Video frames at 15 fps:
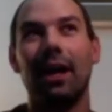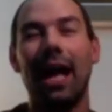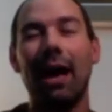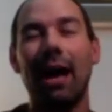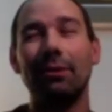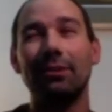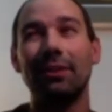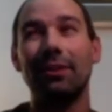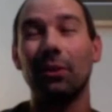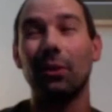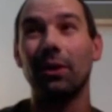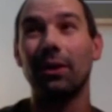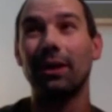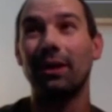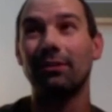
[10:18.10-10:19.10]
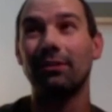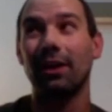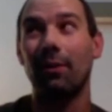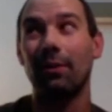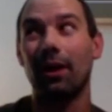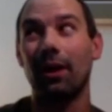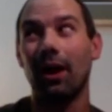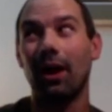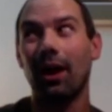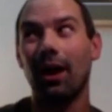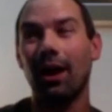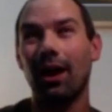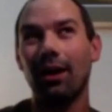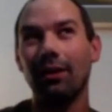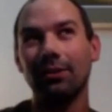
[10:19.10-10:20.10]
I would say the organizer. I would
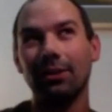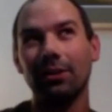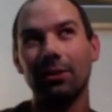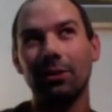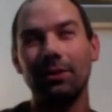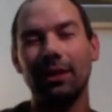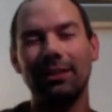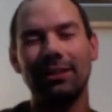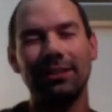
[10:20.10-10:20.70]
also,